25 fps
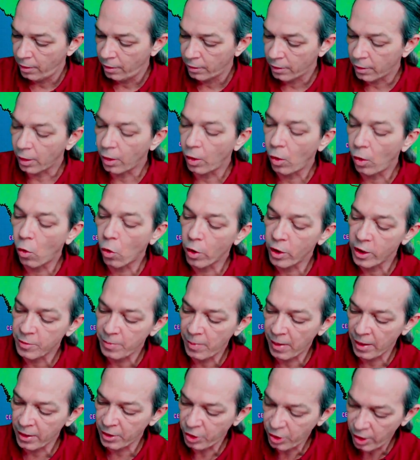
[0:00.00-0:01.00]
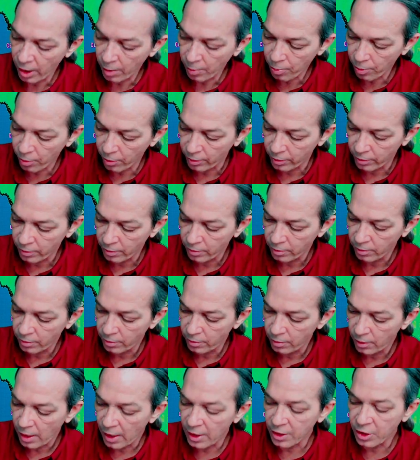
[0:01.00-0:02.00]
The Lord is my shepherd,
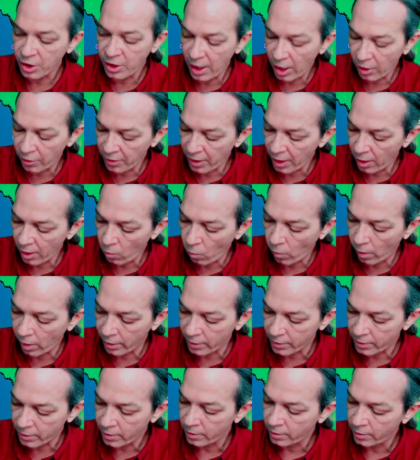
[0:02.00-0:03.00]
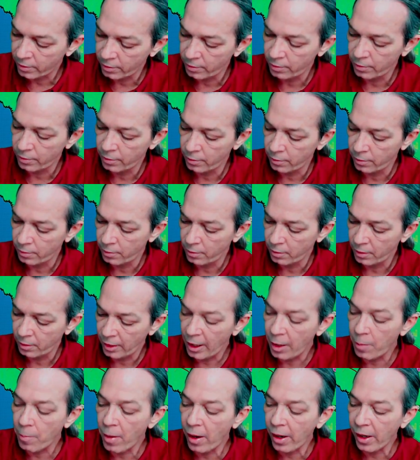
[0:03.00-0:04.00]
I shall not want.
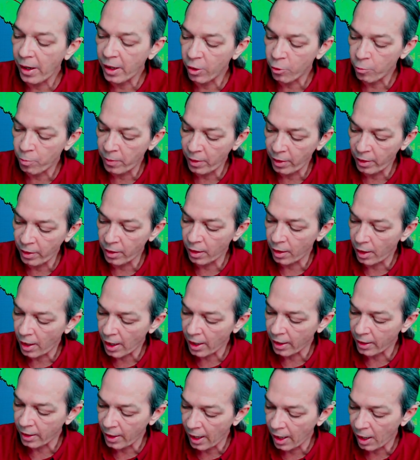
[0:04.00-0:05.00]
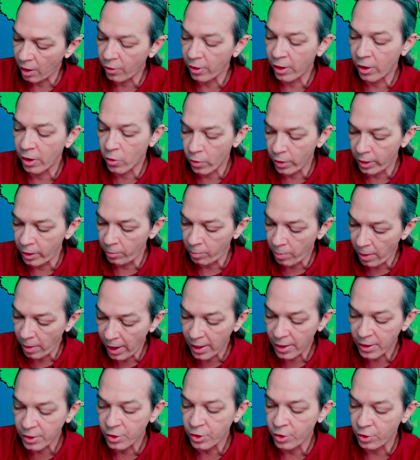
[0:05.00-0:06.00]
He maketh me to lie down in green
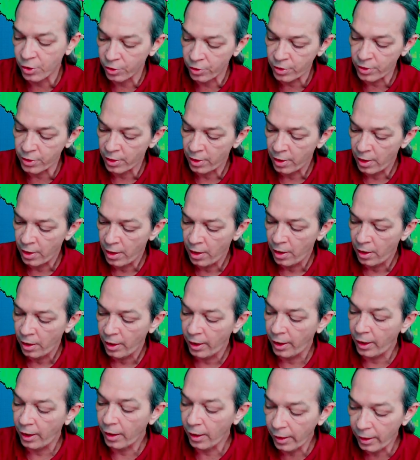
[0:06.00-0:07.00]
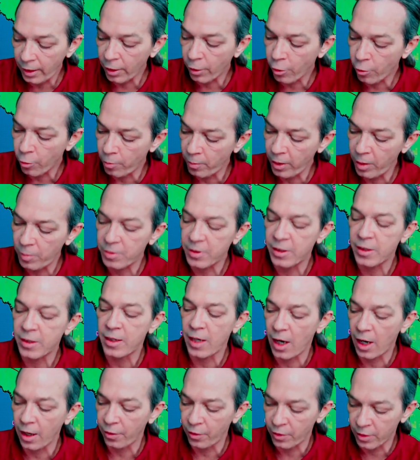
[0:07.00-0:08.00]
pastures. He leadeth me
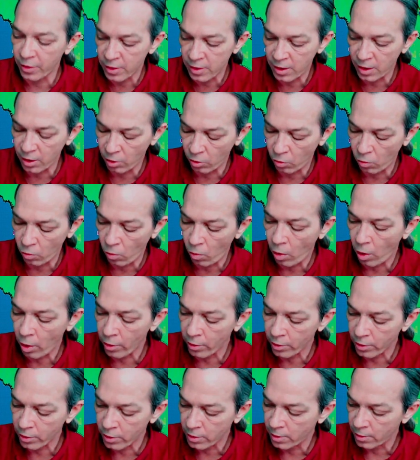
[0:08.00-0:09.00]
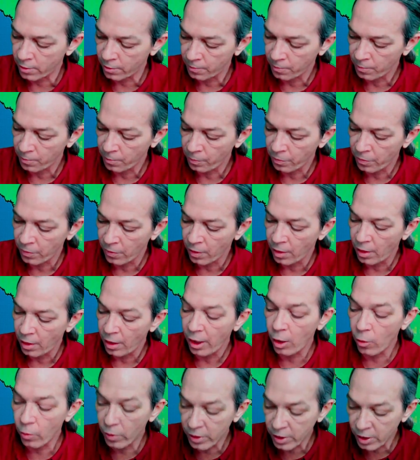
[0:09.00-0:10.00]
beside the still waters.
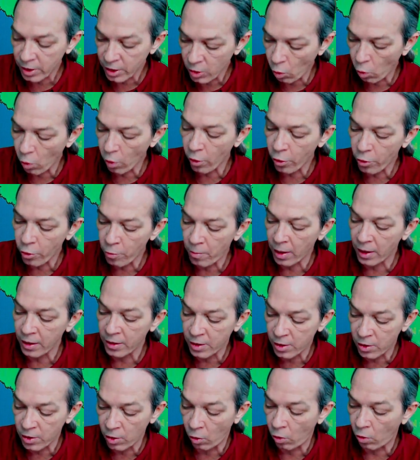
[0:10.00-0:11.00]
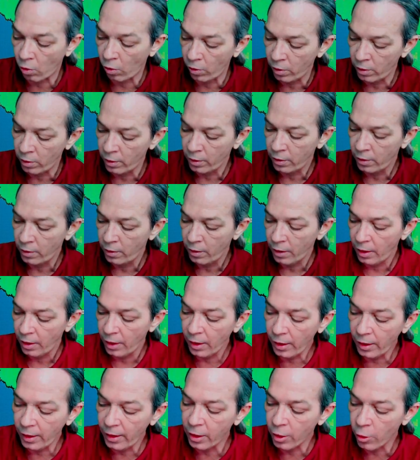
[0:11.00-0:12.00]
He restoreth my soul. He
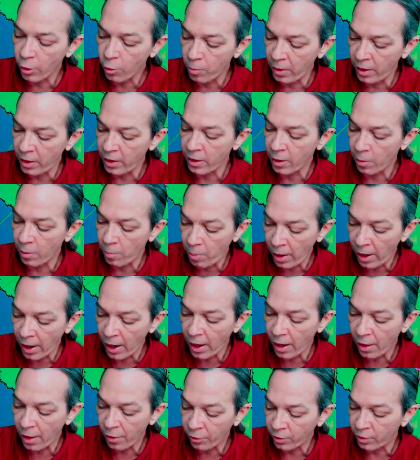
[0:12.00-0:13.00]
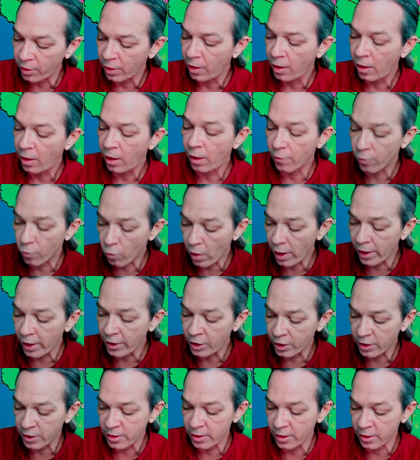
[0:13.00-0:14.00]
leadeth me in the paths of
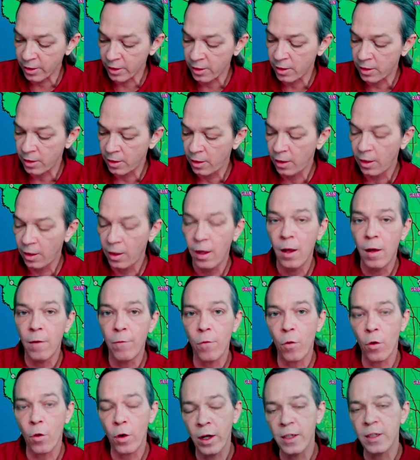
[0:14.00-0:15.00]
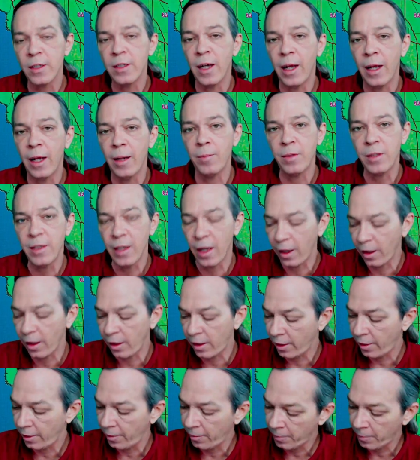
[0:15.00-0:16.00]
righteousness for his name's sake.